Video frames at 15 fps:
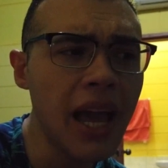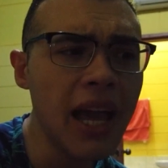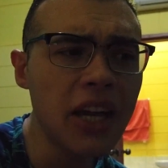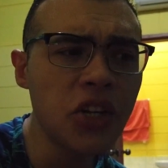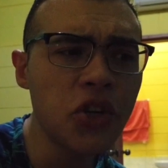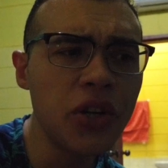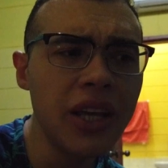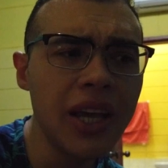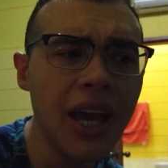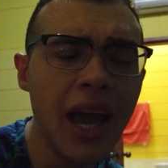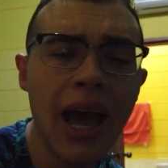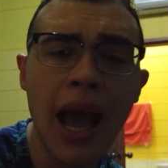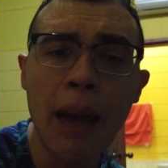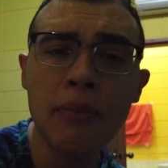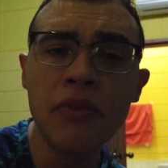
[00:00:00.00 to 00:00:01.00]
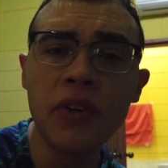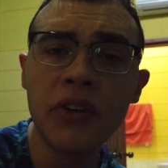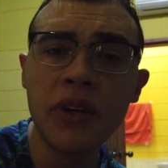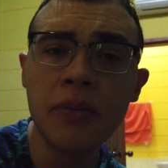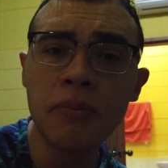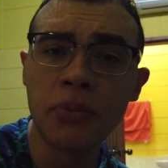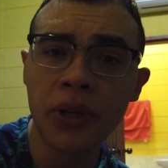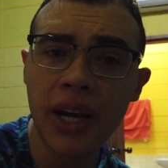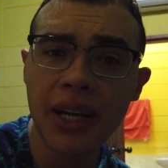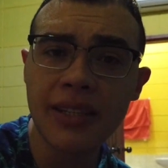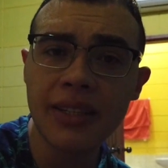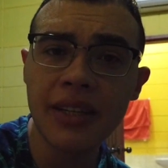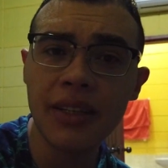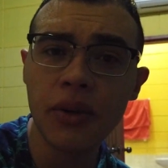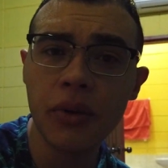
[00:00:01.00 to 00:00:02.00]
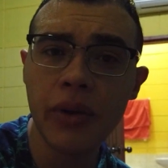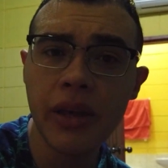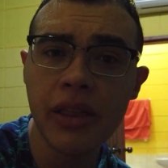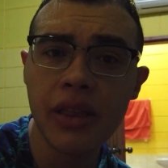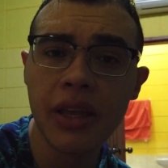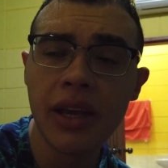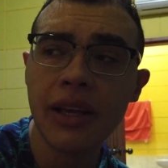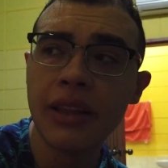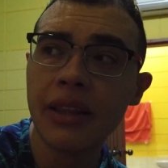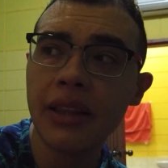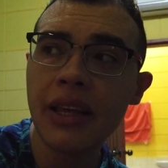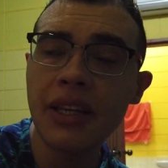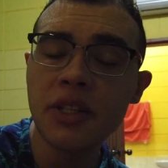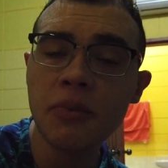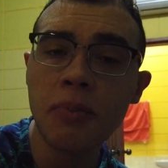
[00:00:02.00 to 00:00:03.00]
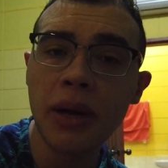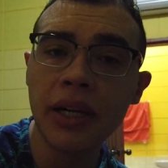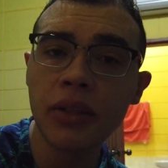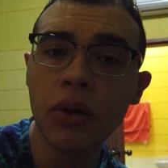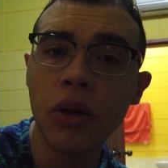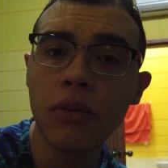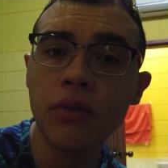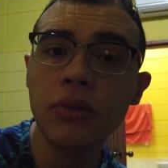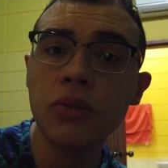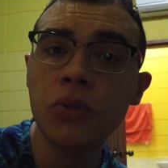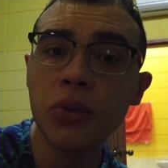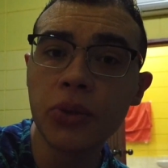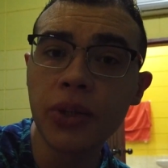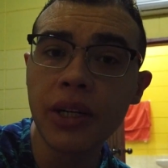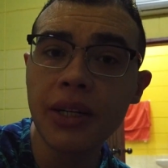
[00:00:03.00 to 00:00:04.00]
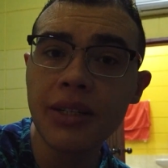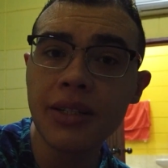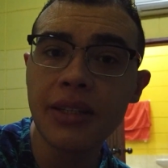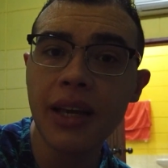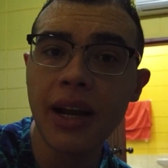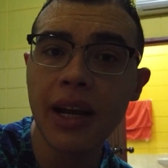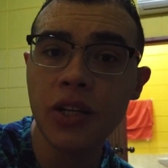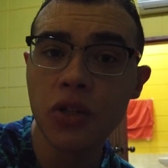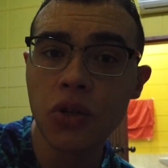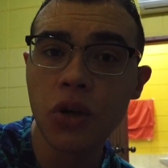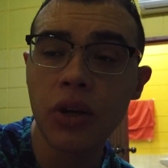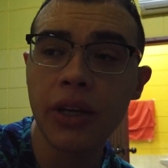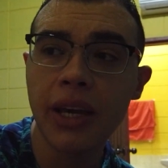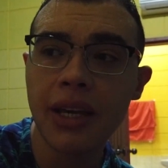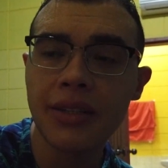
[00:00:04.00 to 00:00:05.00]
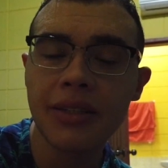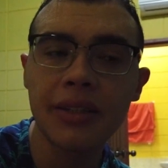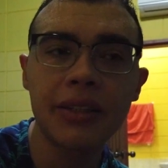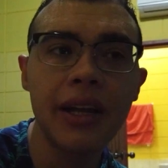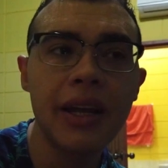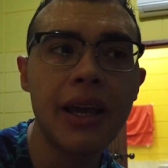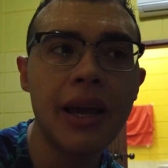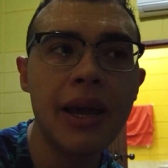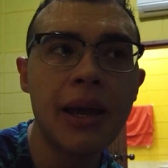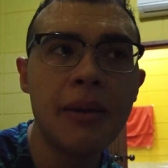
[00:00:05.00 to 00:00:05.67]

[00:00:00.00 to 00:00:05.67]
Actually, I'm very impressed with this part of Honduras that I saw yesterday,